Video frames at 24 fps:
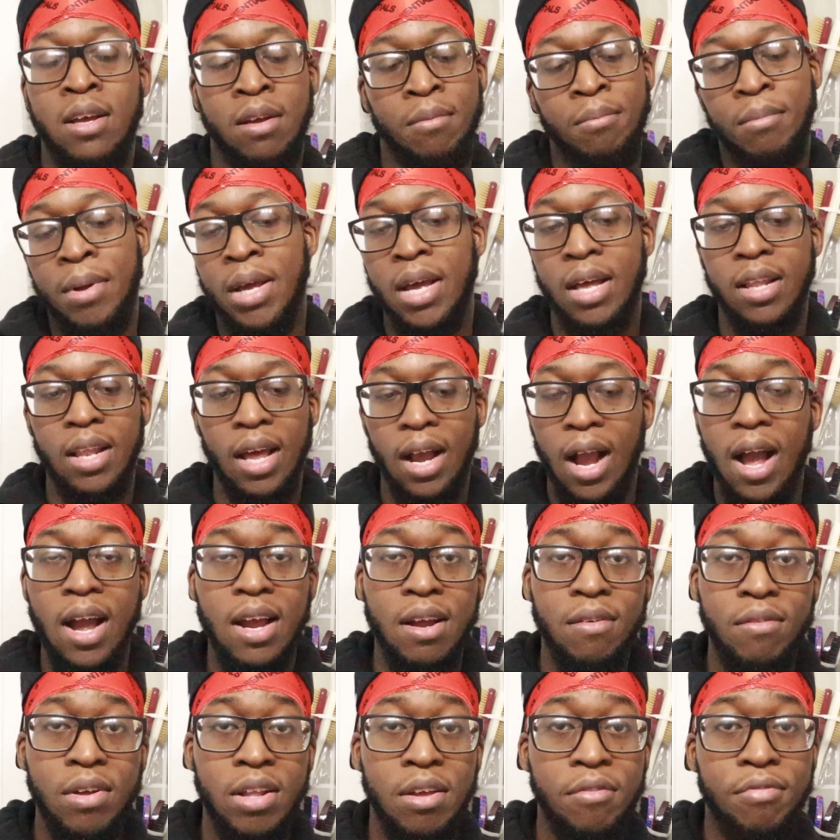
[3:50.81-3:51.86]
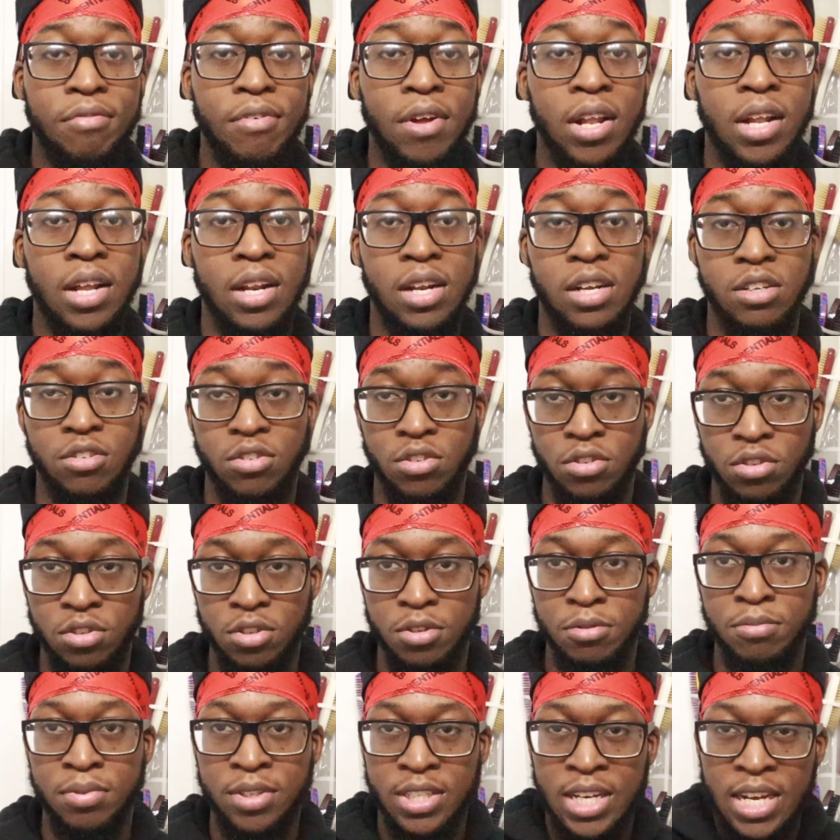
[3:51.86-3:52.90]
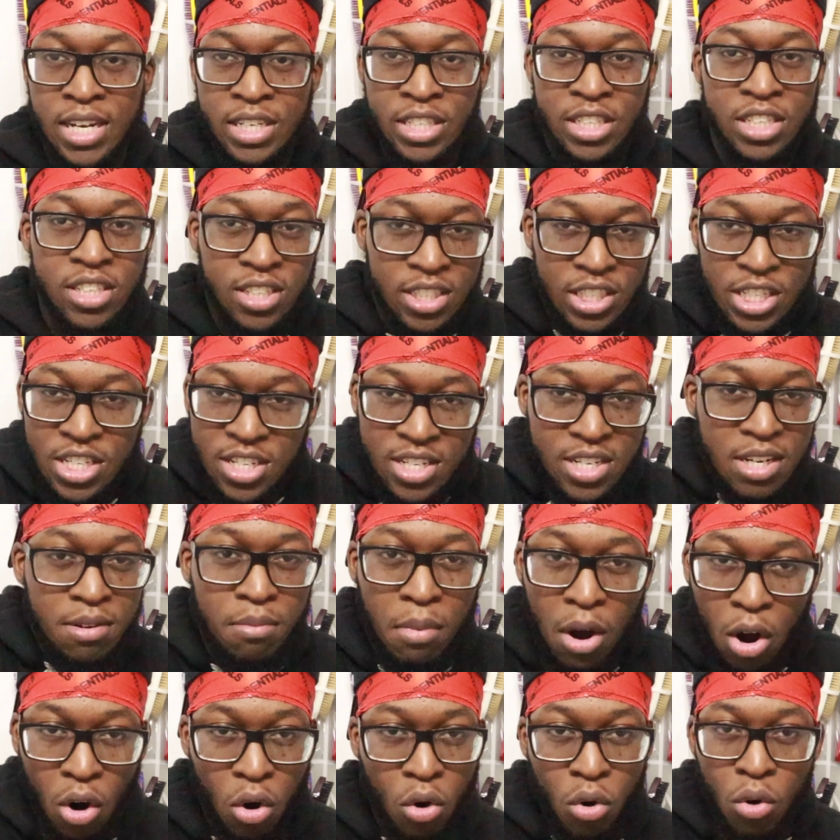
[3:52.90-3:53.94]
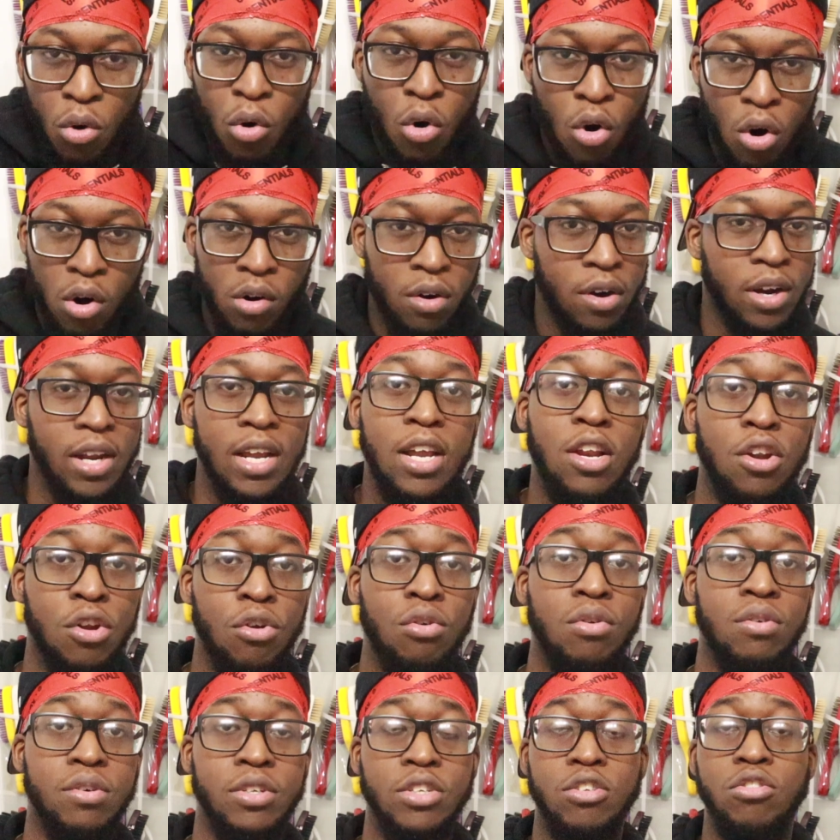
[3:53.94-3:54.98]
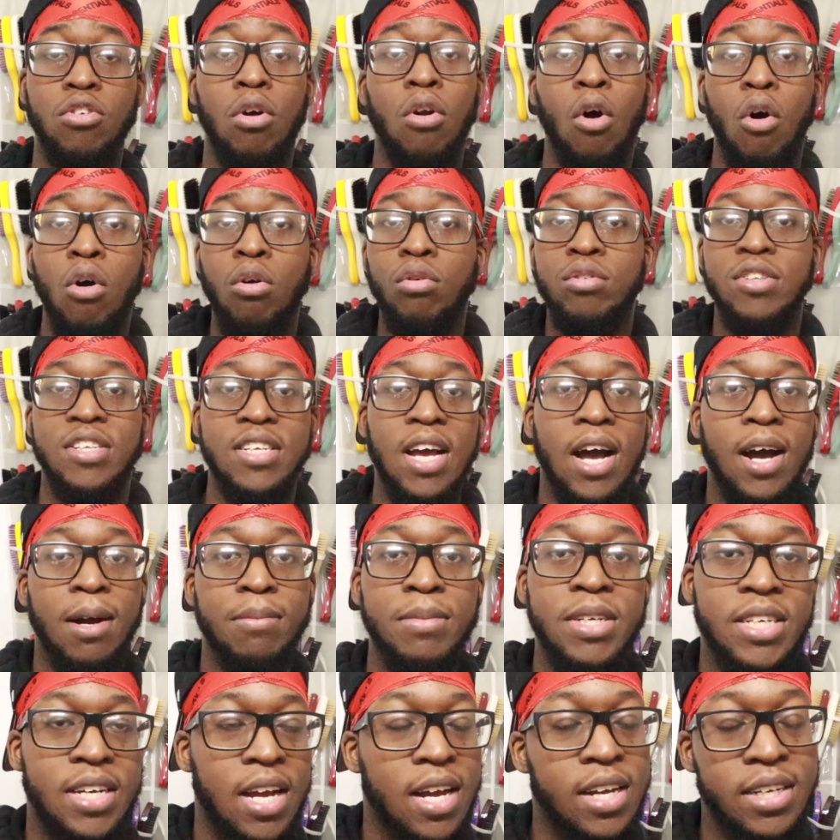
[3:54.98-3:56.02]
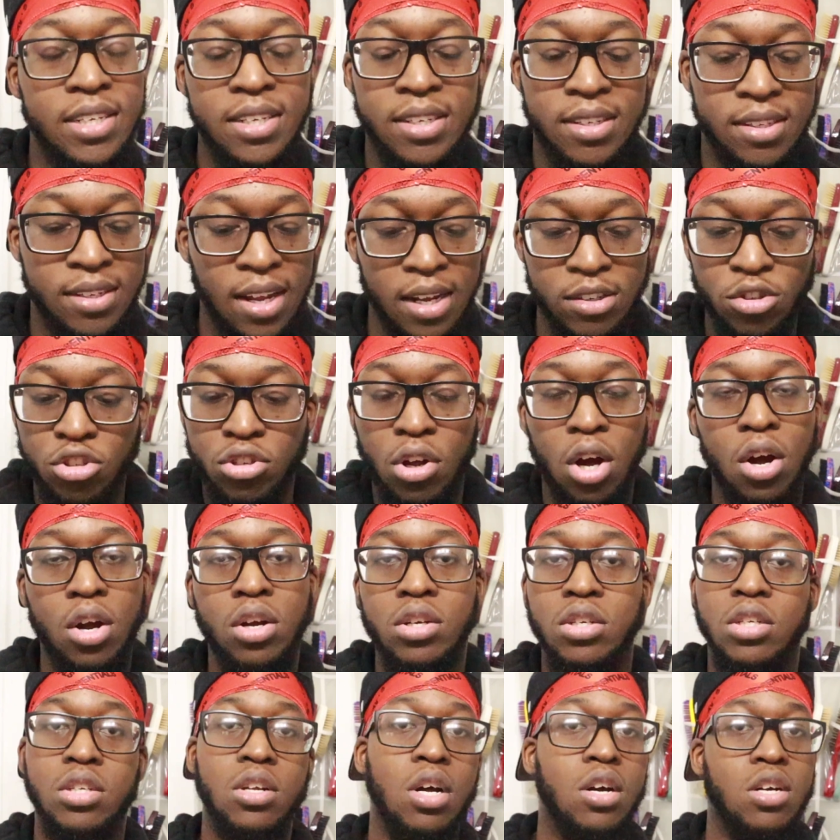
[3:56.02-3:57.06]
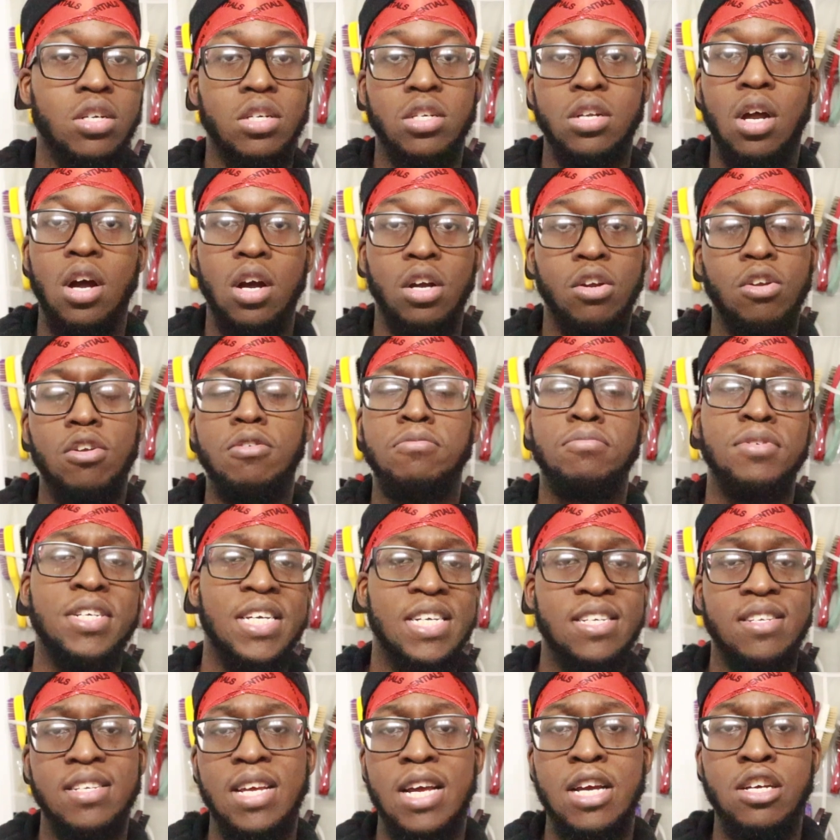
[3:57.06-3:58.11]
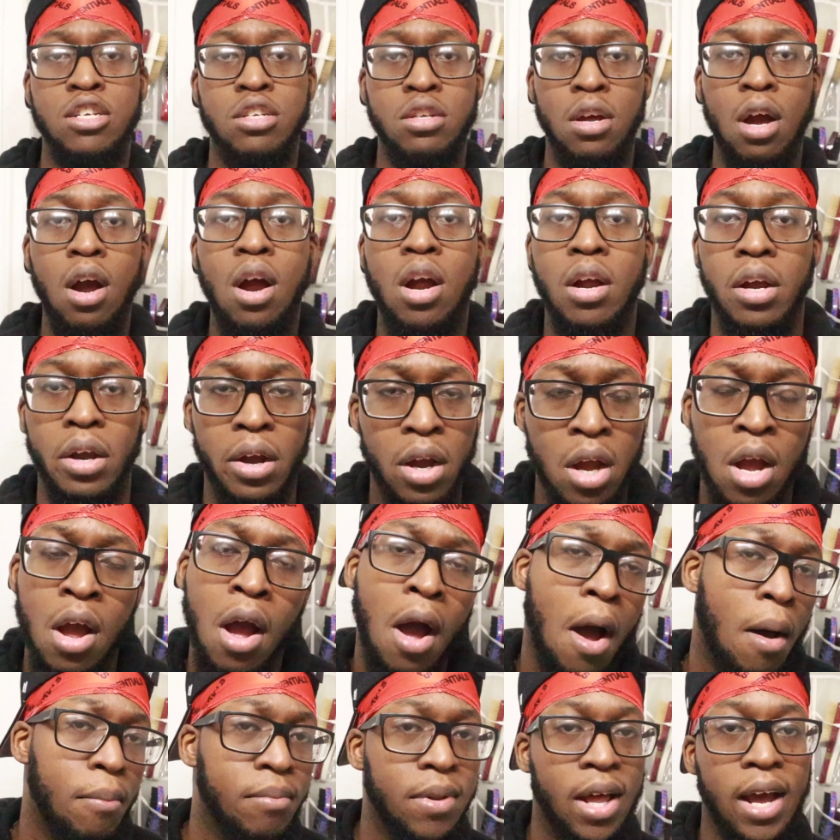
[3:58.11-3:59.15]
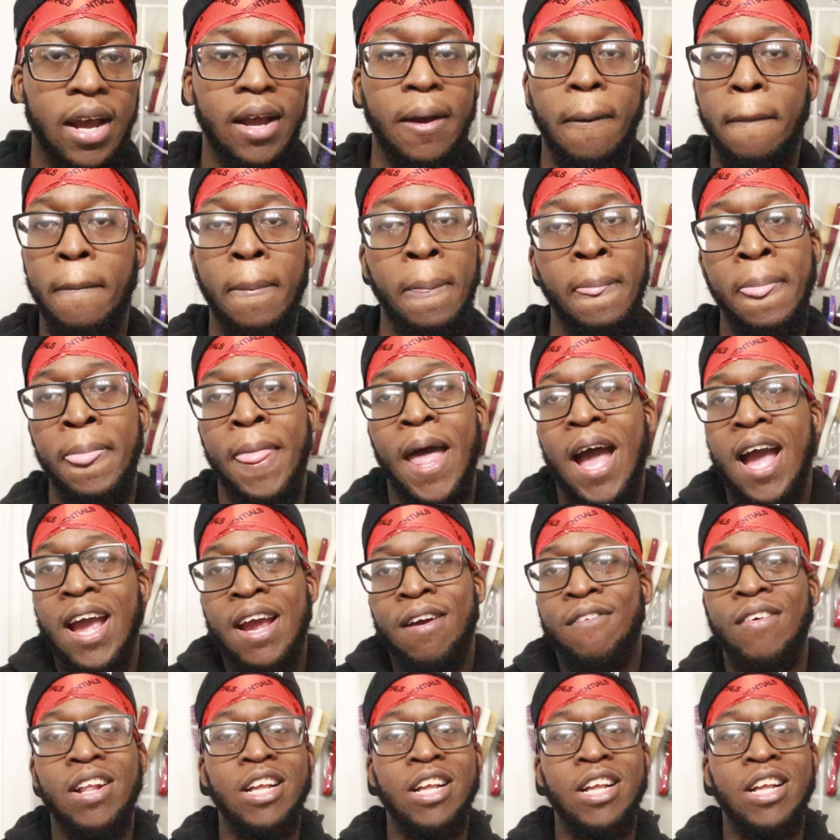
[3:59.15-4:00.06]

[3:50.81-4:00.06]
man, like I ain't really feeling this. You know what I'm saying? Just in my whole aura. He knew it. So the whole time he came, he just like, sorry, sorry, sorry. You know what I'm saying? Saying sorry. I'm like, I ain't